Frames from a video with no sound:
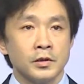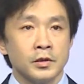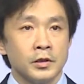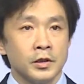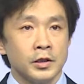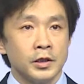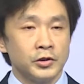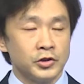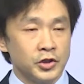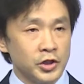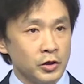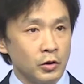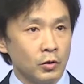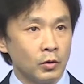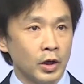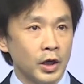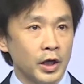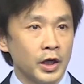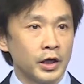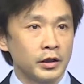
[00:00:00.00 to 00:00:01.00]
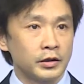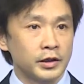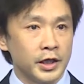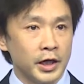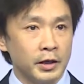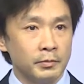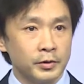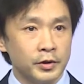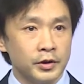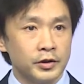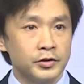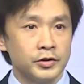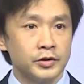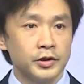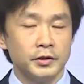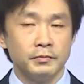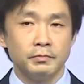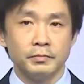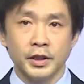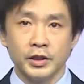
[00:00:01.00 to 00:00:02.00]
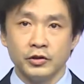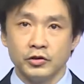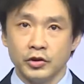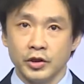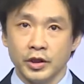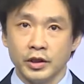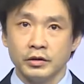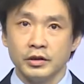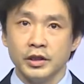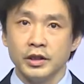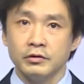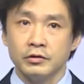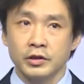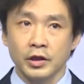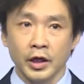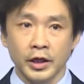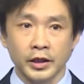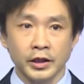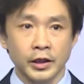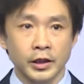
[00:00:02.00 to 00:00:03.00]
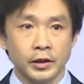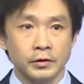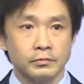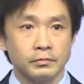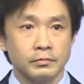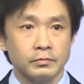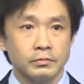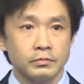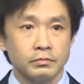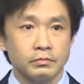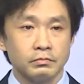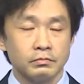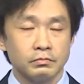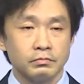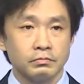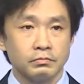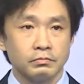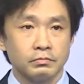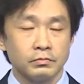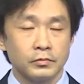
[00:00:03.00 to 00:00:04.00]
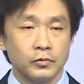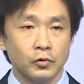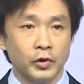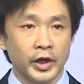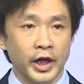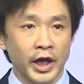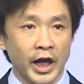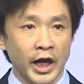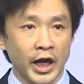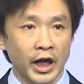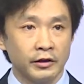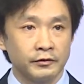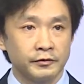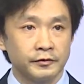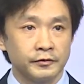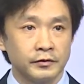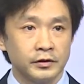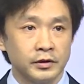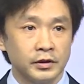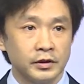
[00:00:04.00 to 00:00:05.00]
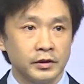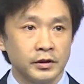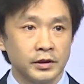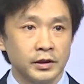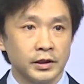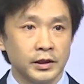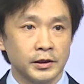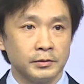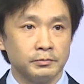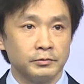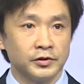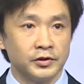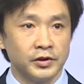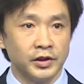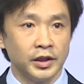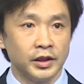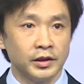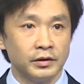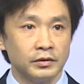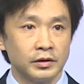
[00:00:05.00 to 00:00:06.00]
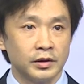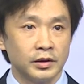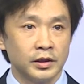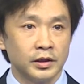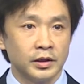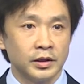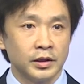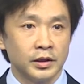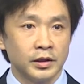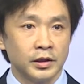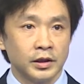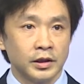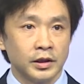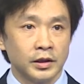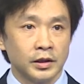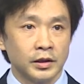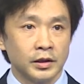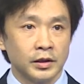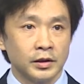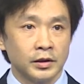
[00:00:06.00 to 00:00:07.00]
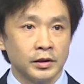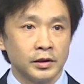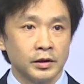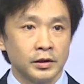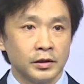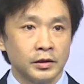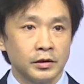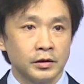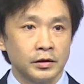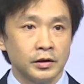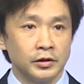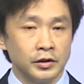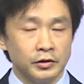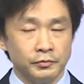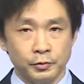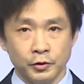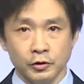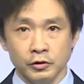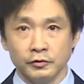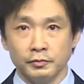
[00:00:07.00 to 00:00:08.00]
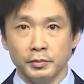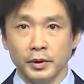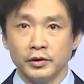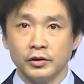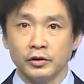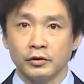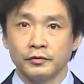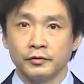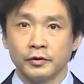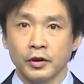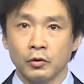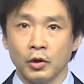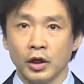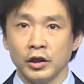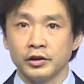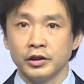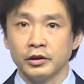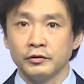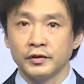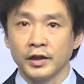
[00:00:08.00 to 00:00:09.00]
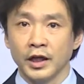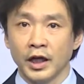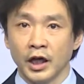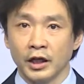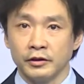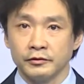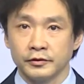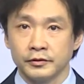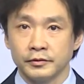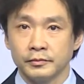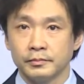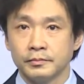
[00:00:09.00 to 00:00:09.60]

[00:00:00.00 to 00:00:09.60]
At Tsinghua on campus in Beijing, in China, we have seen the improvement of quality of life.